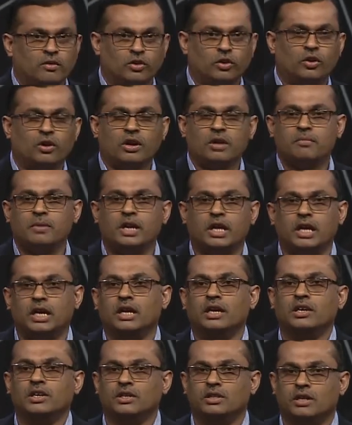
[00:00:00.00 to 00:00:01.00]

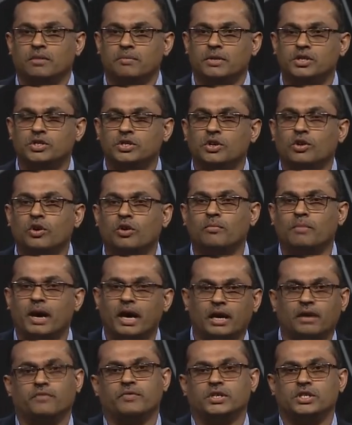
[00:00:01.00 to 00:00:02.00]
Notably, the Mizuho Bank,